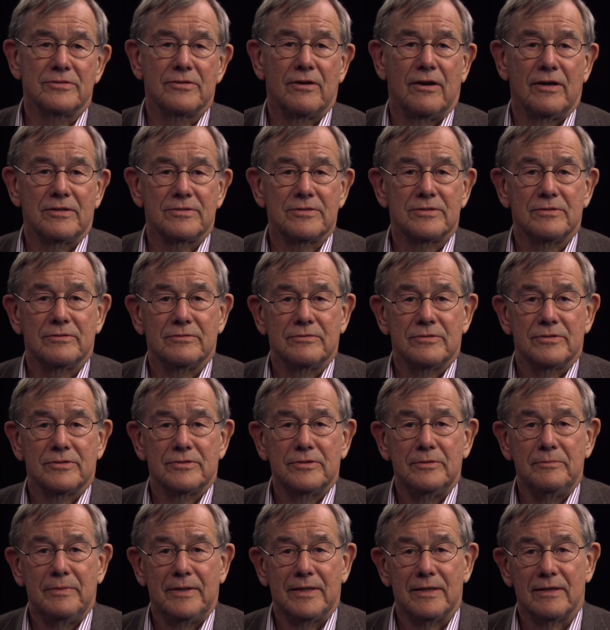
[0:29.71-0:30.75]
thought students
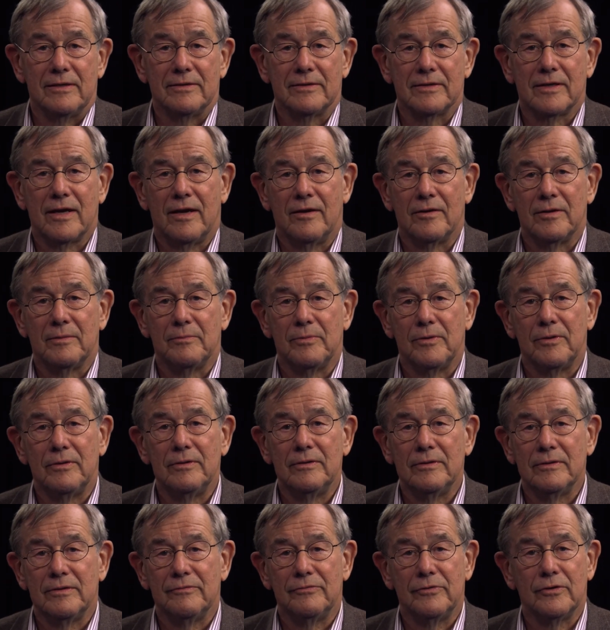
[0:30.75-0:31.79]
should be held
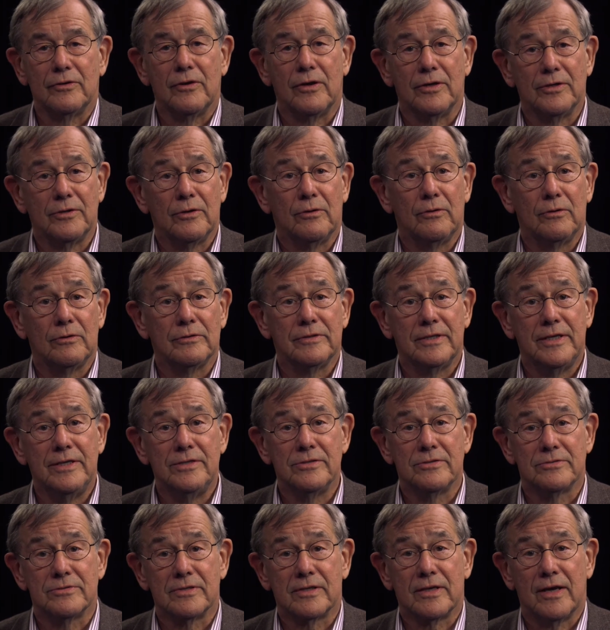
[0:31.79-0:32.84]
accountable if you're going to hold
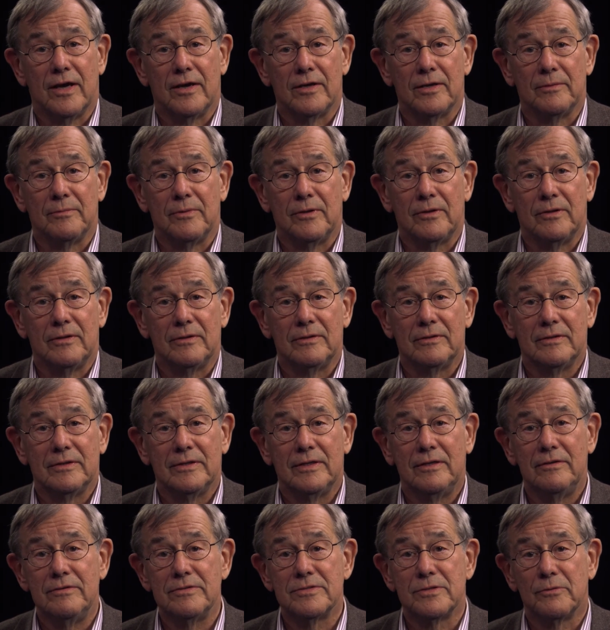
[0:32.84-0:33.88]
teachers accountable.
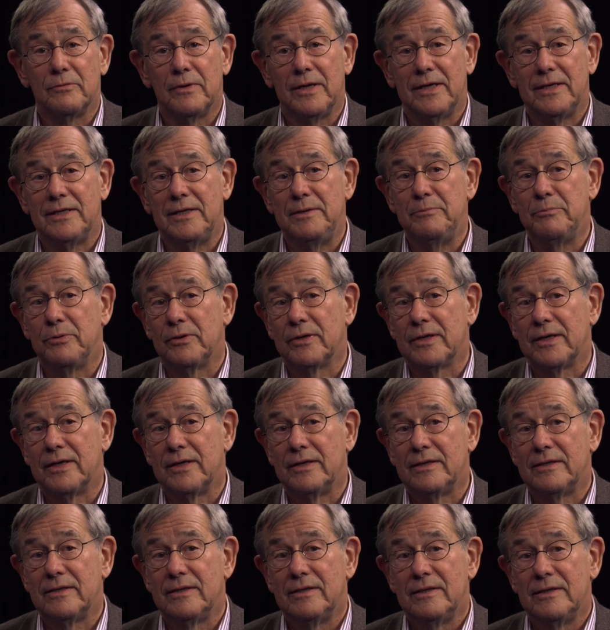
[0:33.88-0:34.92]
Here's the way he put
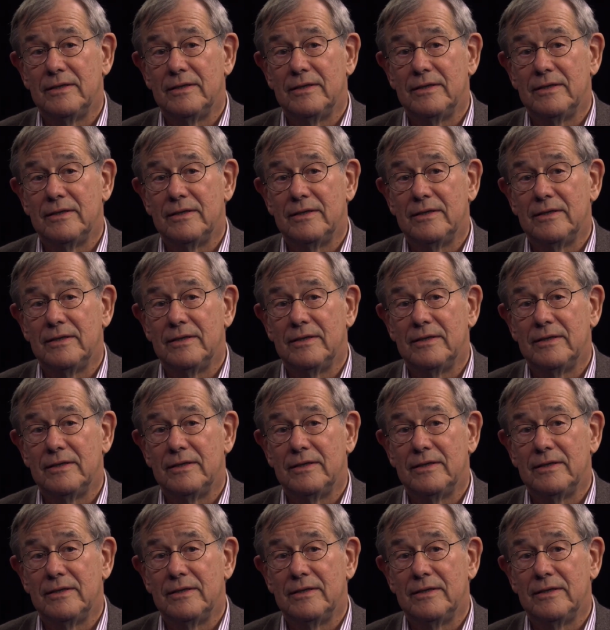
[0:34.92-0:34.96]
it.